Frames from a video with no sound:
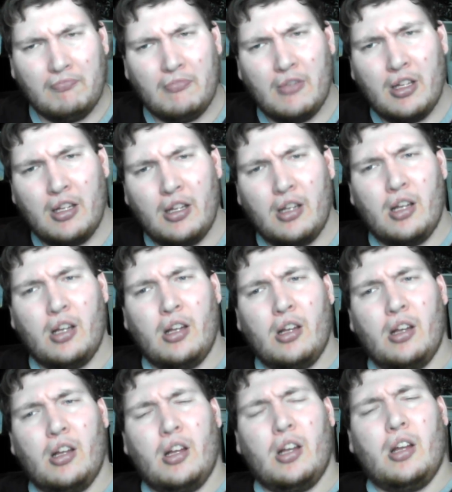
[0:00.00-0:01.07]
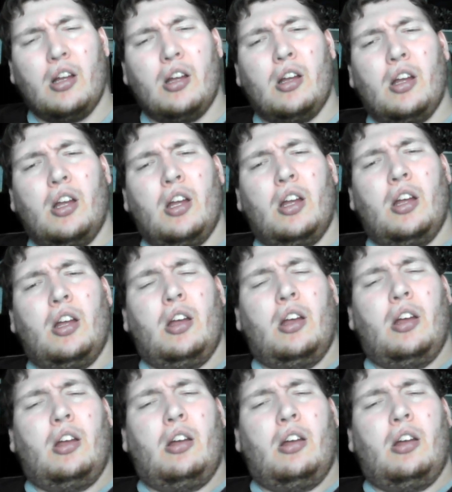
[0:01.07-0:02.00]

(silence)